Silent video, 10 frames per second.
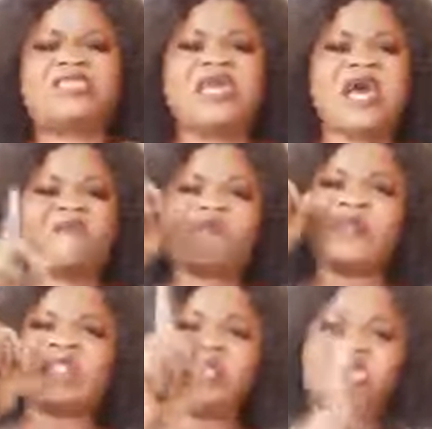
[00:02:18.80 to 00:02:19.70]
thing they have
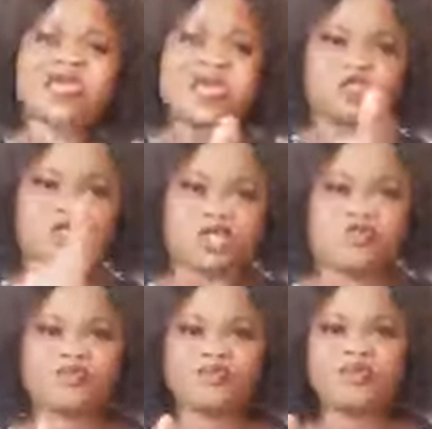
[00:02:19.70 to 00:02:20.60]
planned against
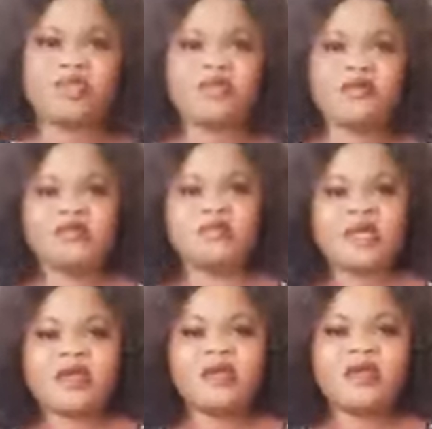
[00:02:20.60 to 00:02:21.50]
you,
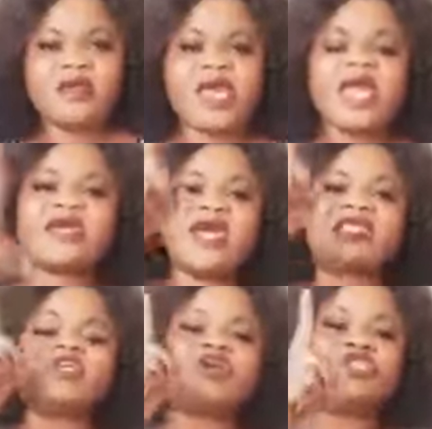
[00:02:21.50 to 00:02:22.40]

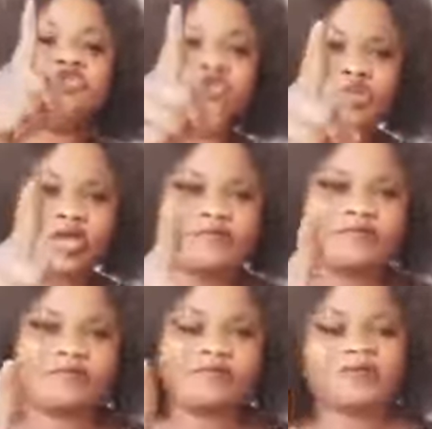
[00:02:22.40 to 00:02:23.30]
against your children,
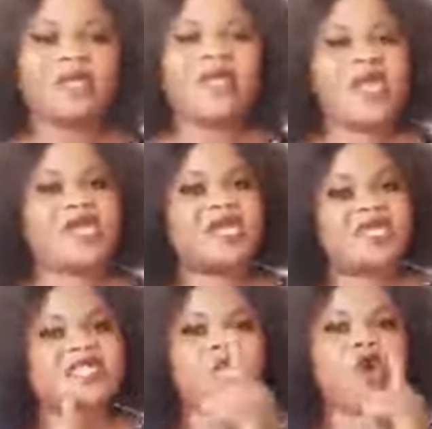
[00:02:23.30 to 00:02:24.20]

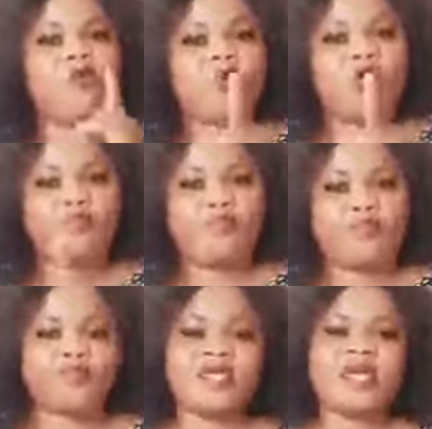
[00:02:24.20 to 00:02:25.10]
against your womb,
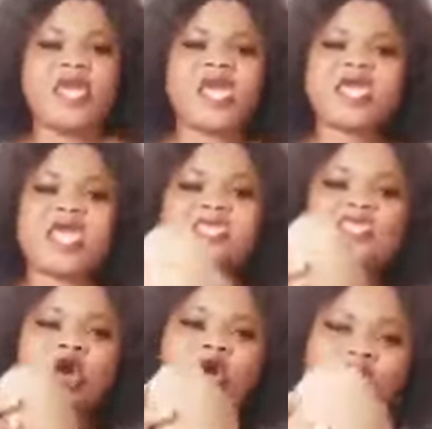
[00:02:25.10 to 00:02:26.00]

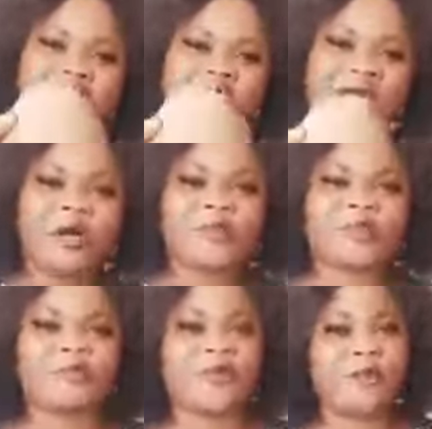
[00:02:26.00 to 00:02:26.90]
against your husband,
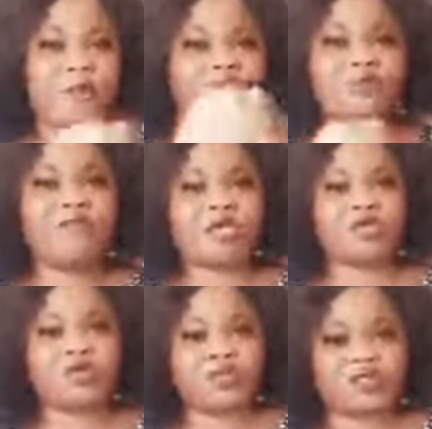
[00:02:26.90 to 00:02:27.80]
not to be able to make
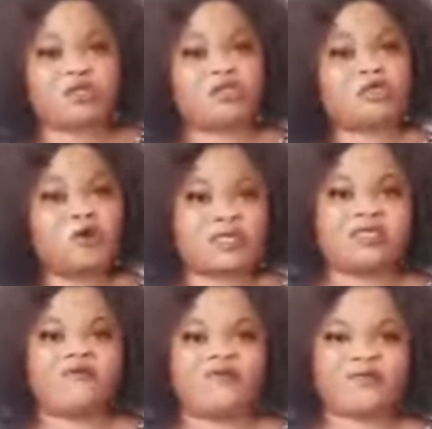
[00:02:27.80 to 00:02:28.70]
you
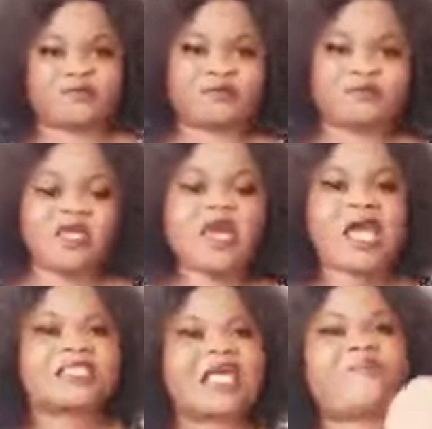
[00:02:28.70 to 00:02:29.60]
conceive.
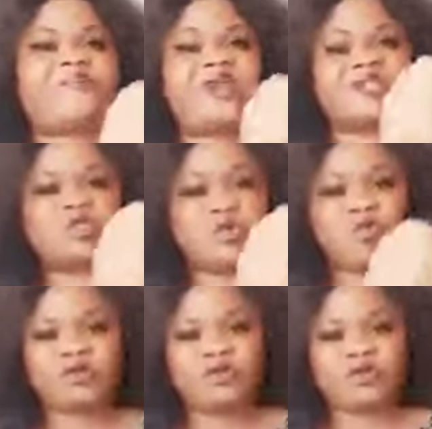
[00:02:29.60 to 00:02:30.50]
As I break this
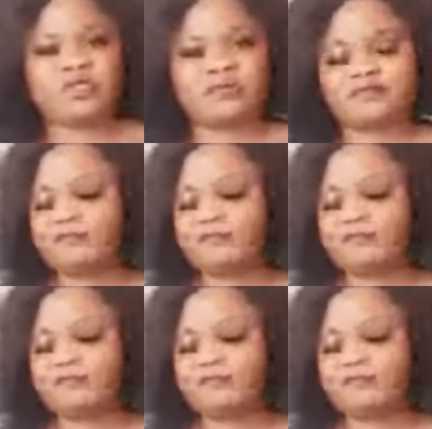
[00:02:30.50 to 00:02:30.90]
coconut,